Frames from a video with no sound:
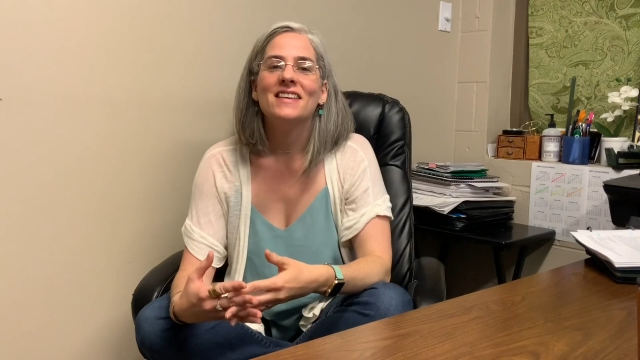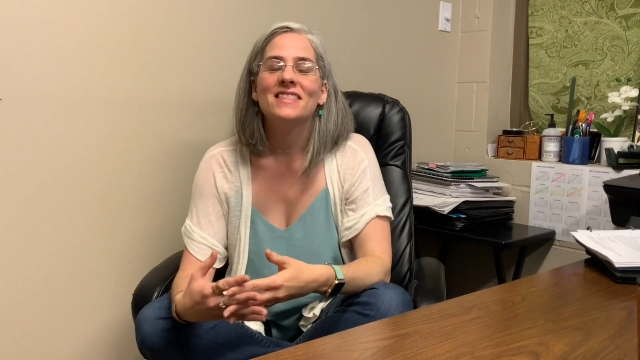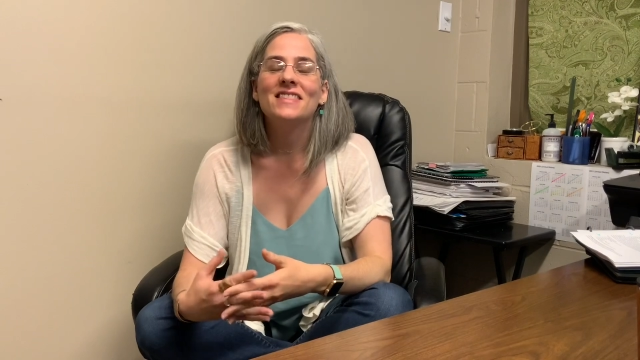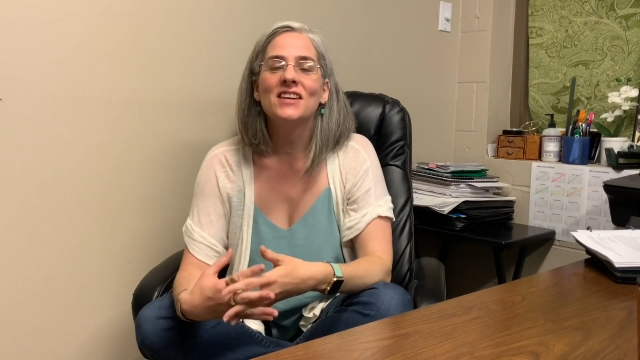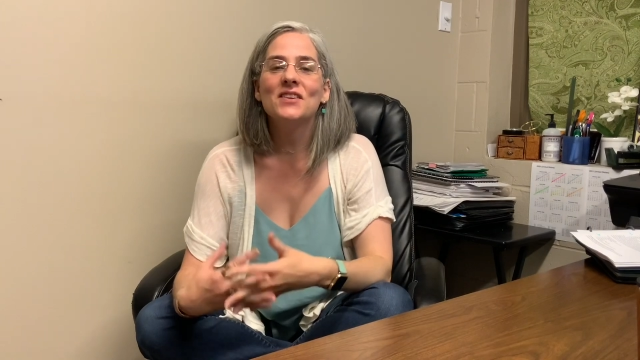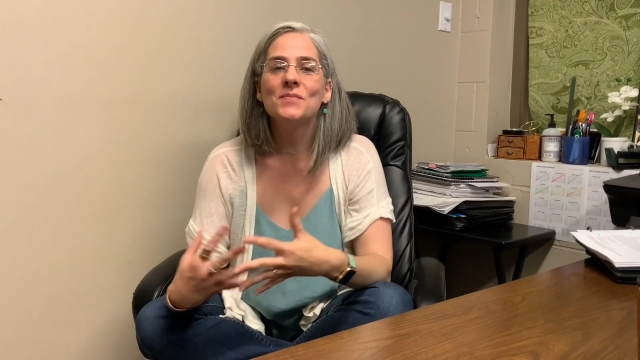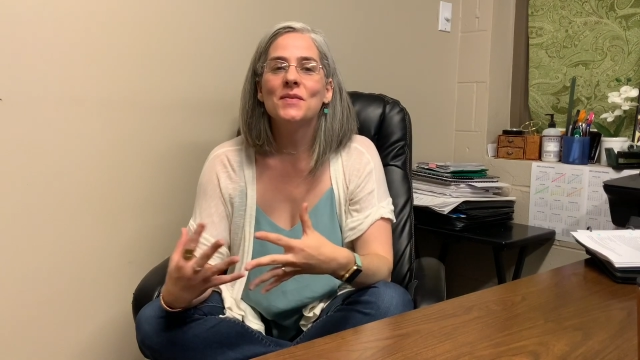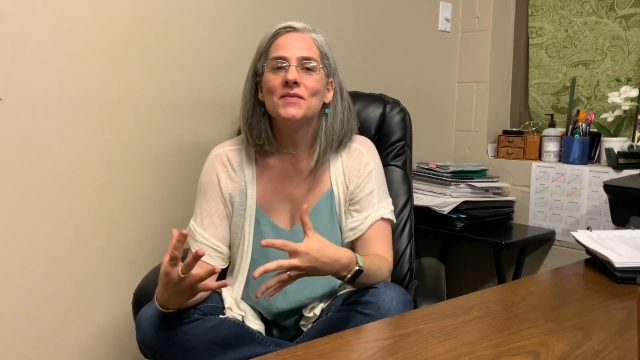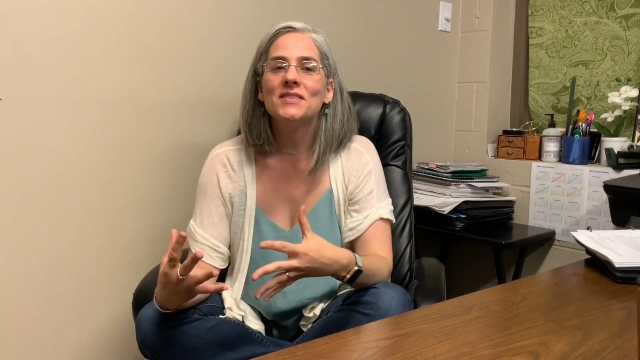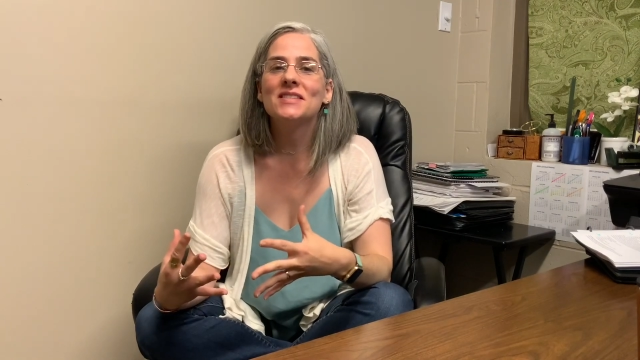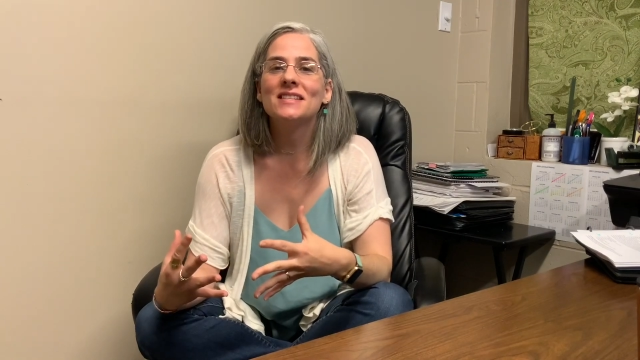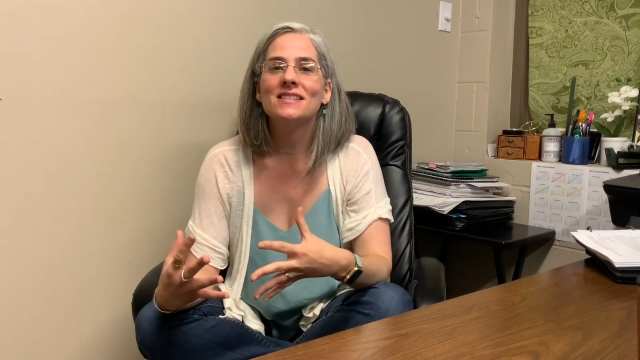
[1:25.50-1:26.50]
Theatre
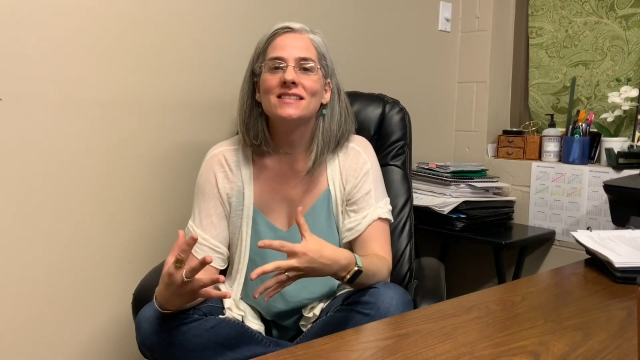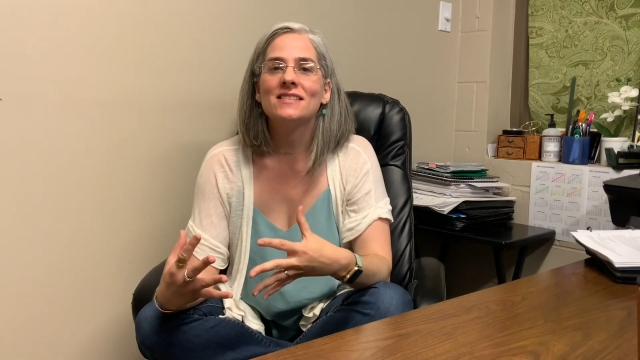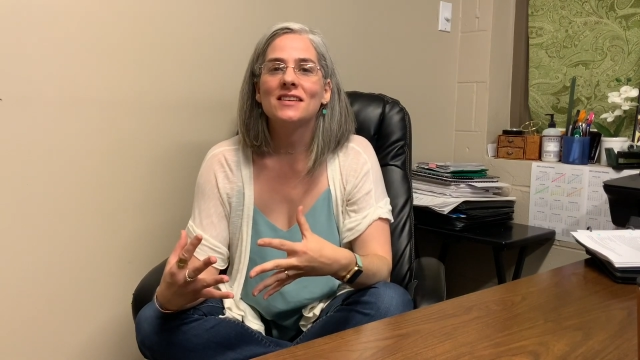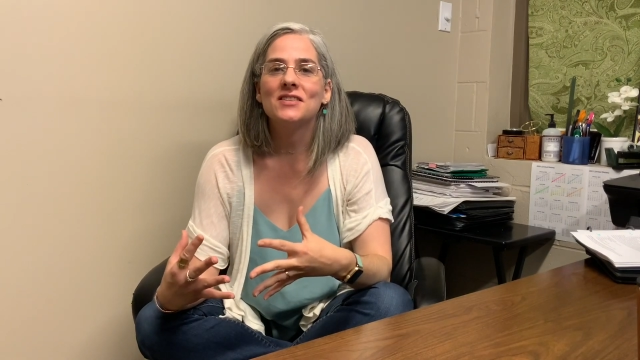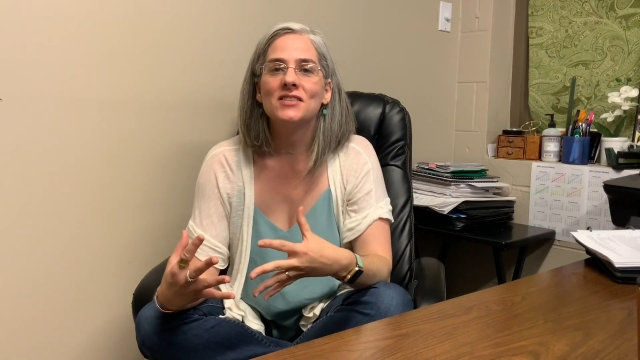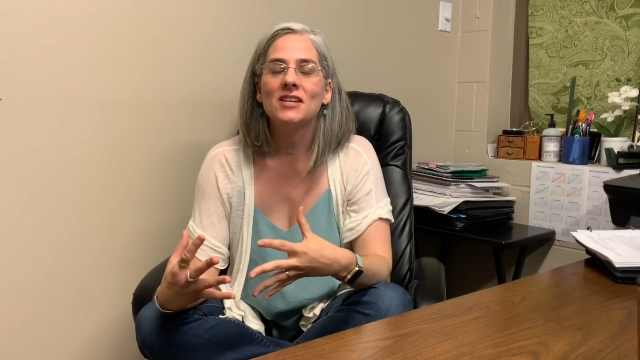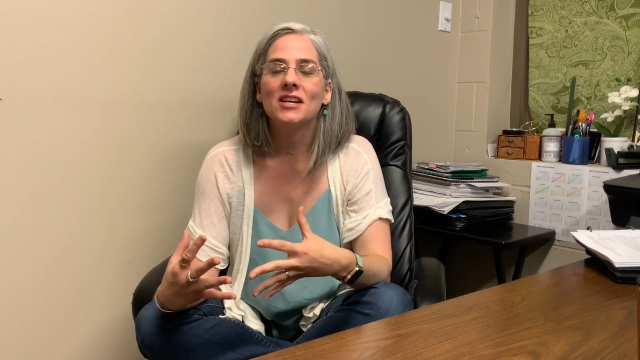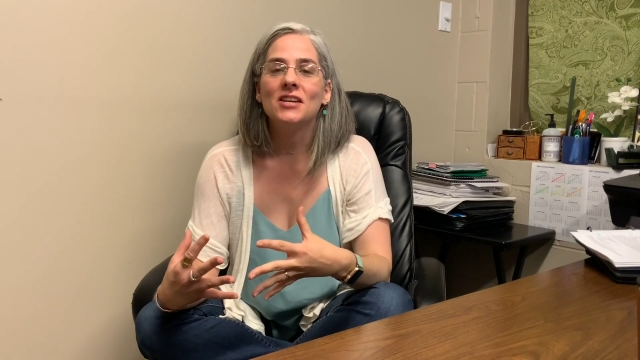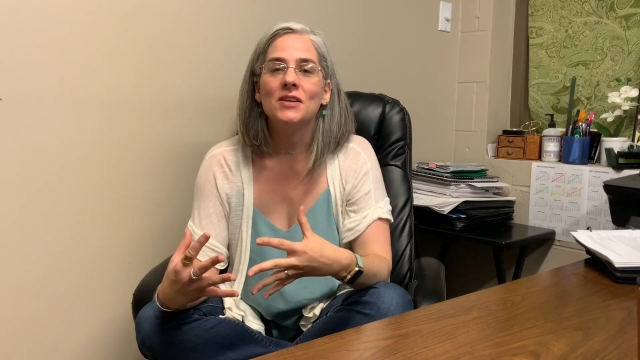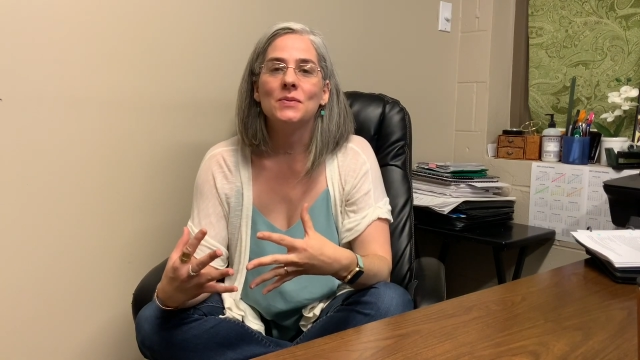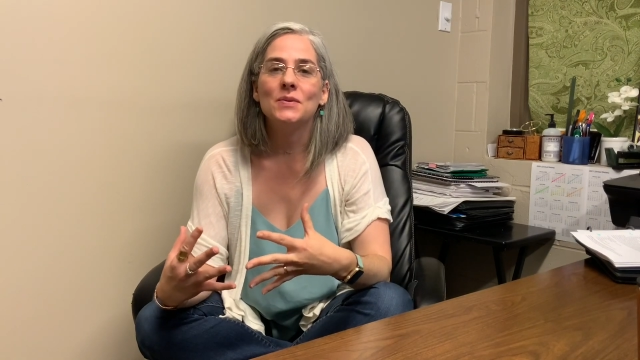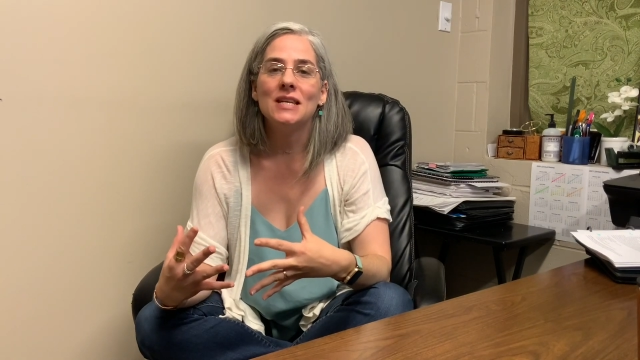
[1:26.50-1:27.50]
Memphis is such a
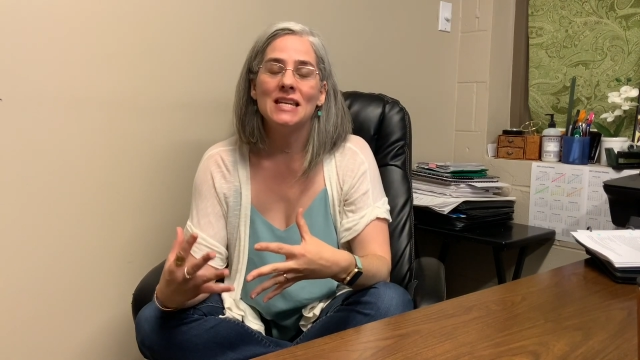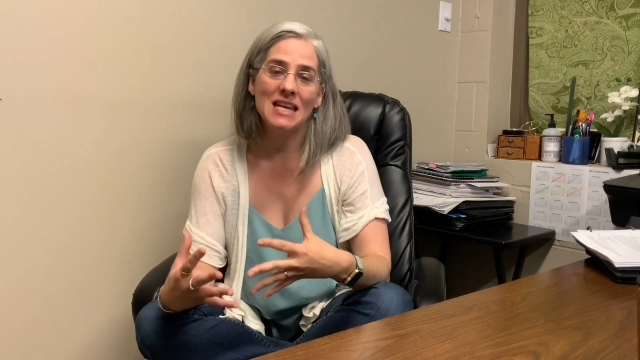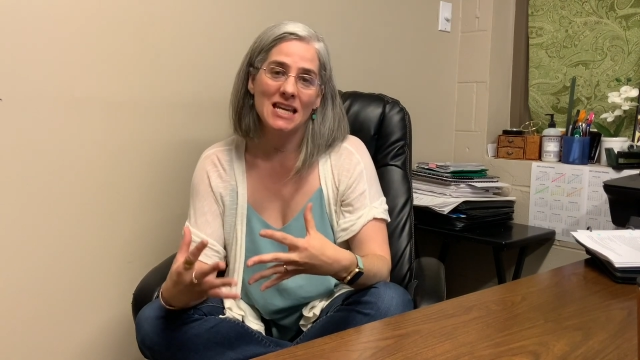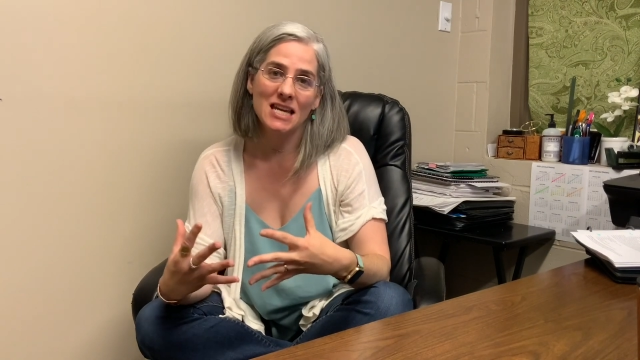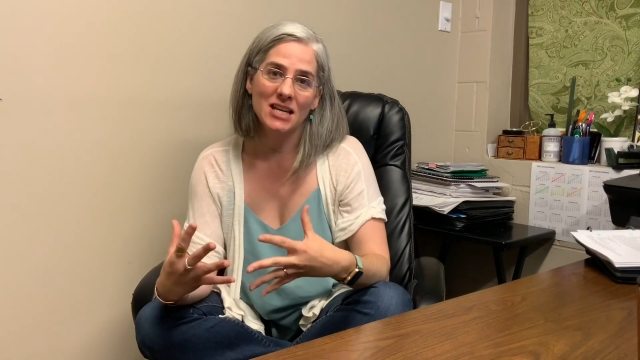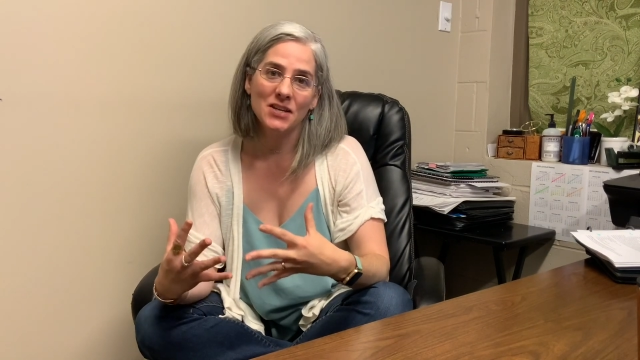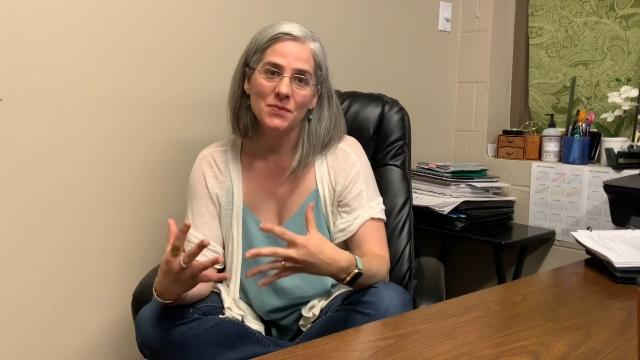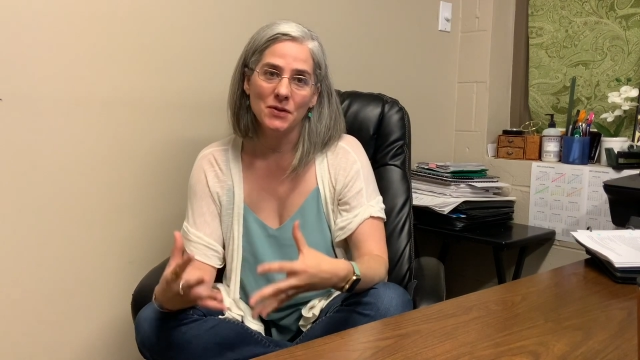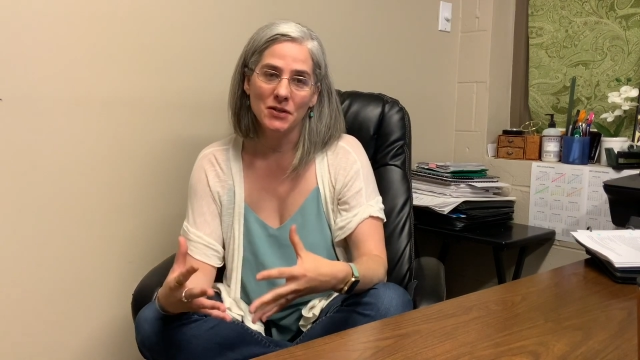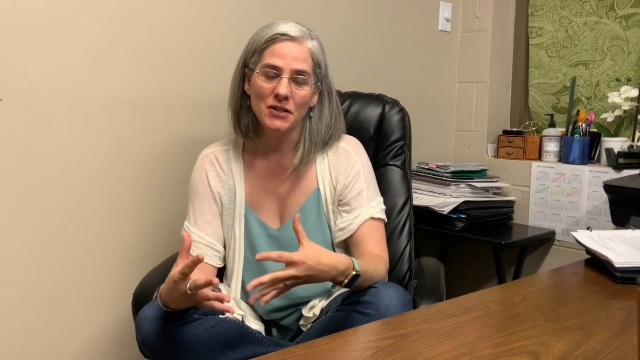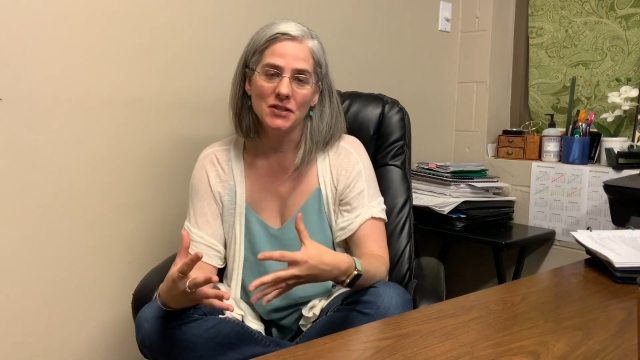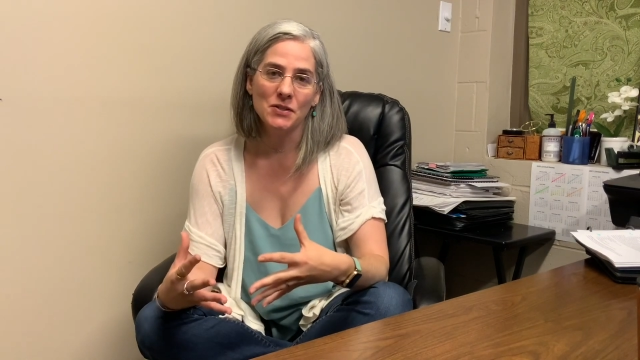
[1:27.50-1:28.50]
unique
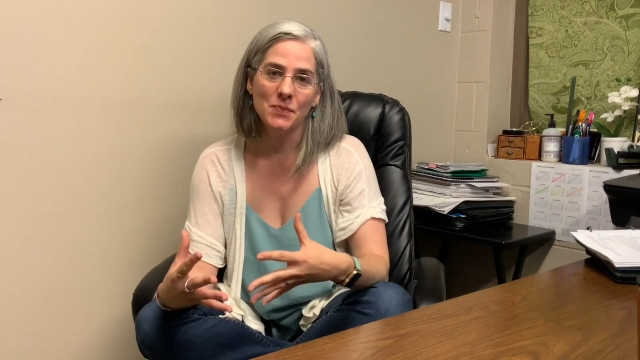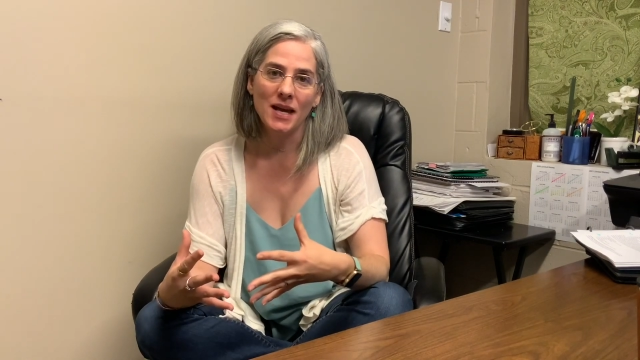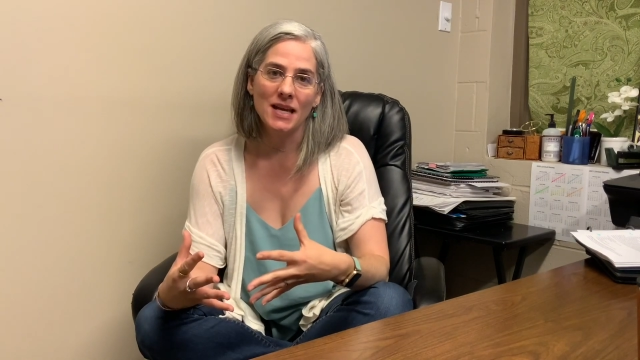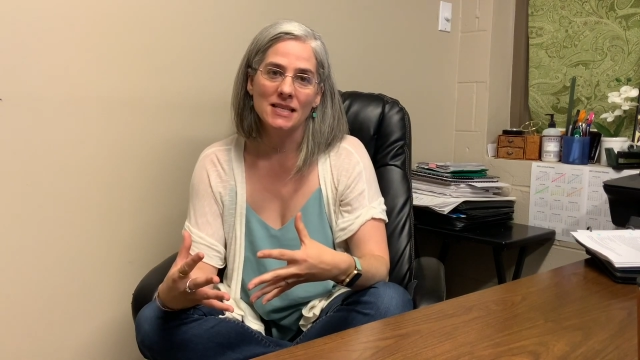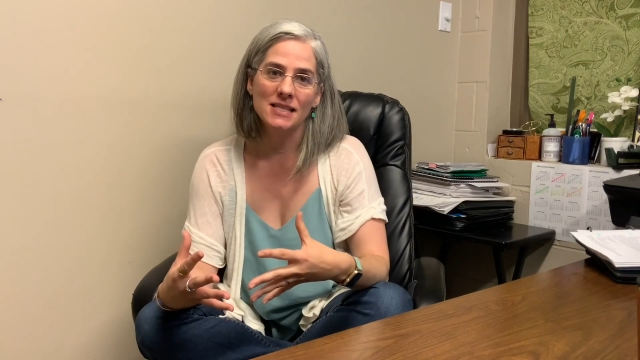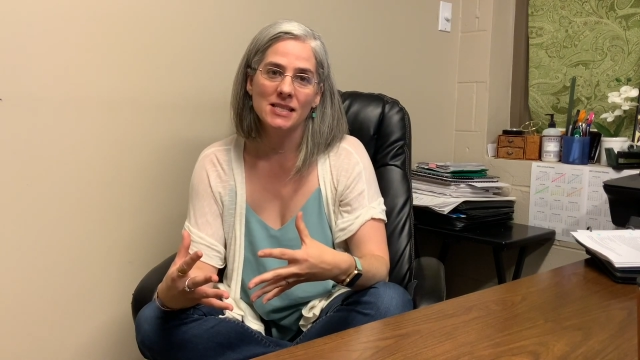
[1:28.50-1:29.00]
community space.